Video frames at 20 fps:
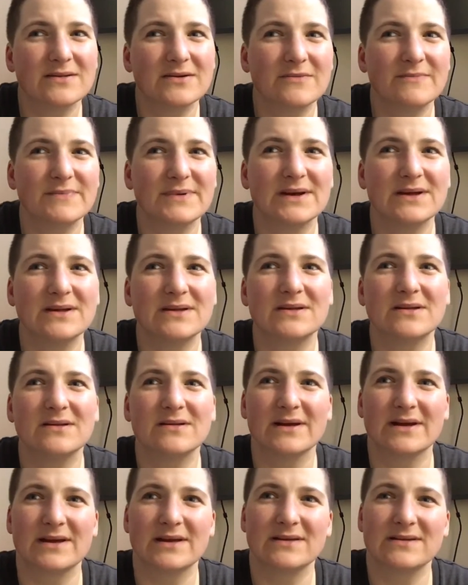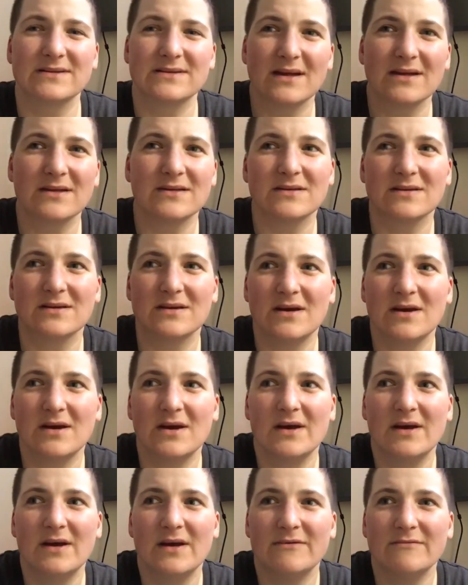a little bit. Like it's not
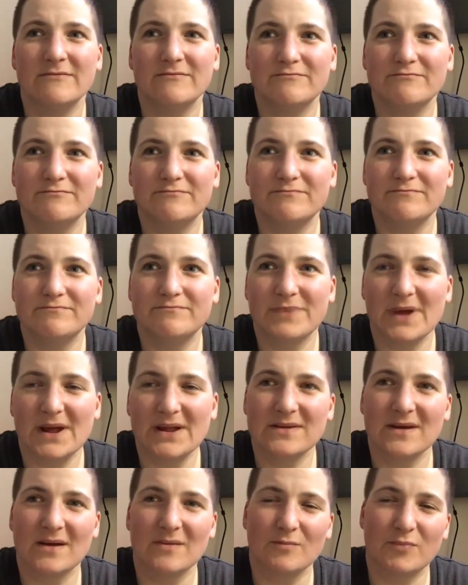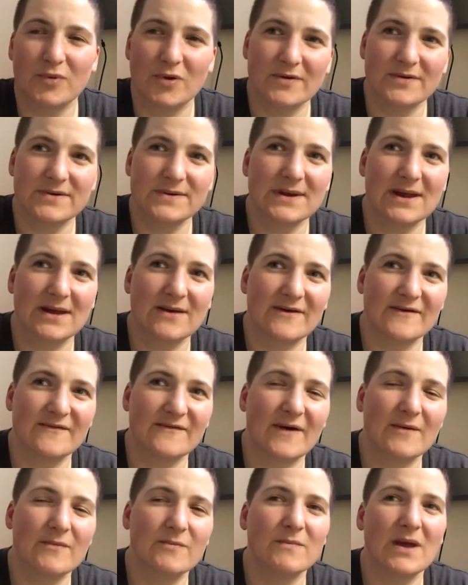bent on purpose. If
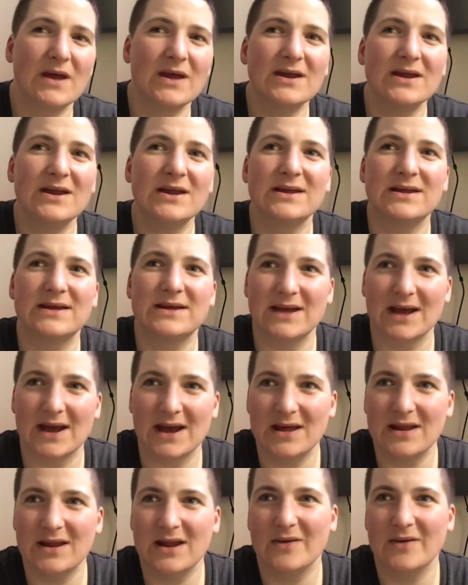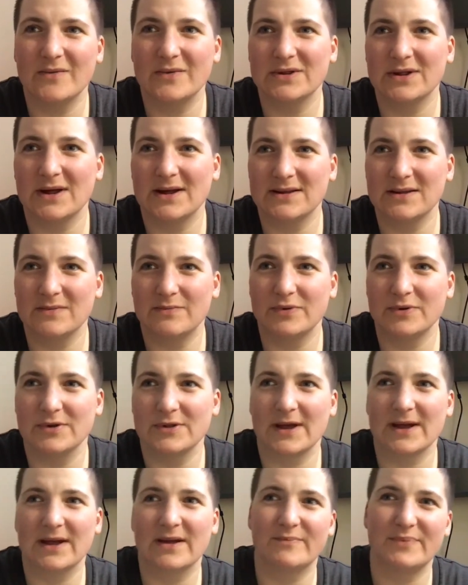I made it again, I would like to put
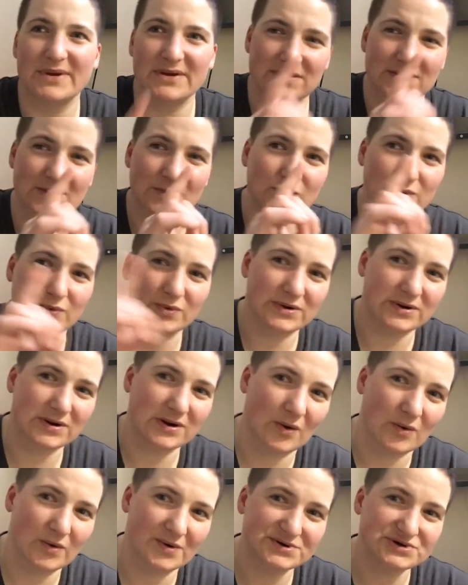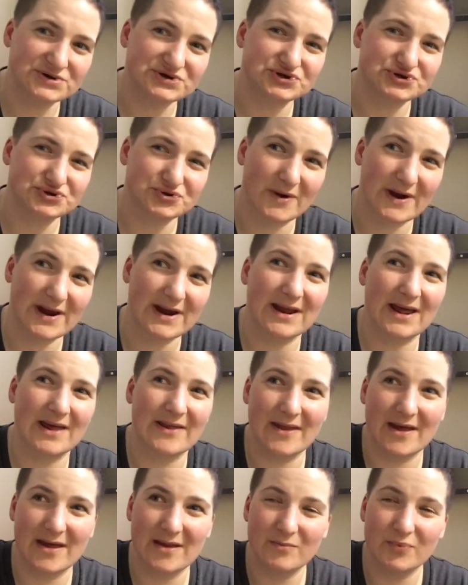like a piece of wood going straight
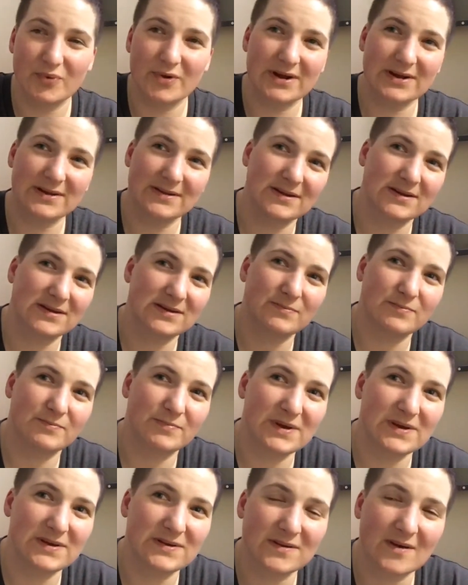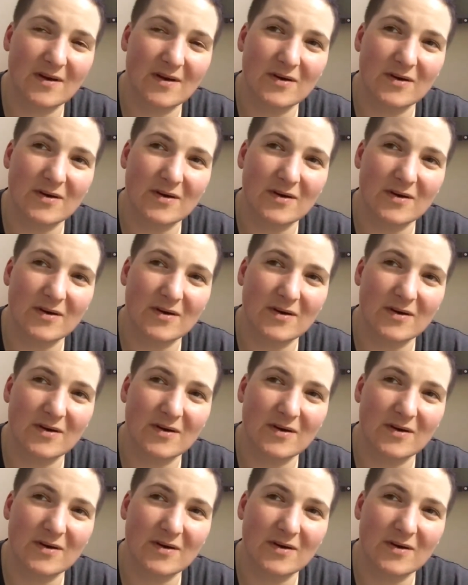and then putting this piece